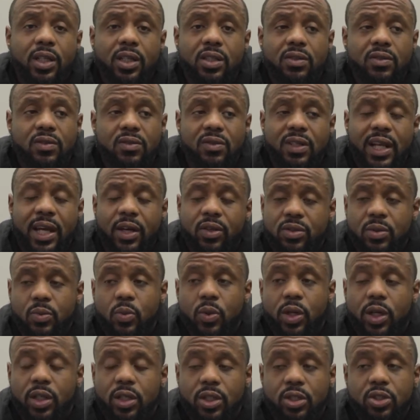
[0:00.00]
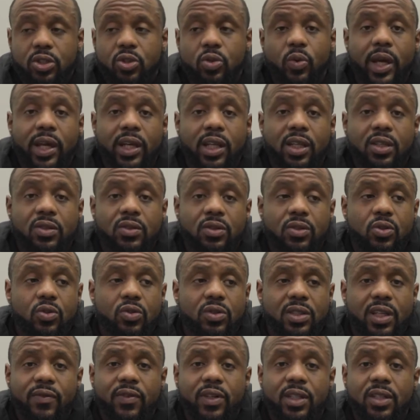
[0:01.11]
He's now somewhere in the 280s,
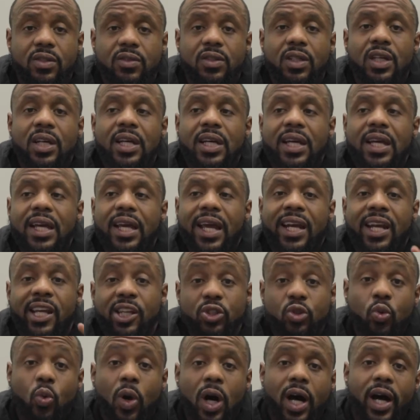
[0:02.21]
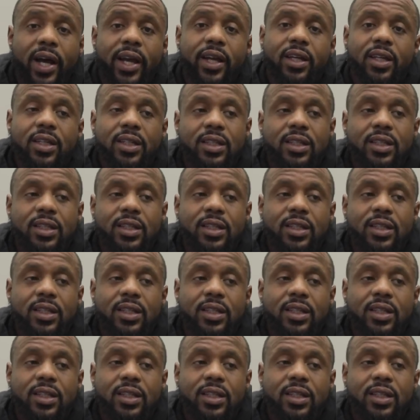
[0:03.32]
270s. And his why,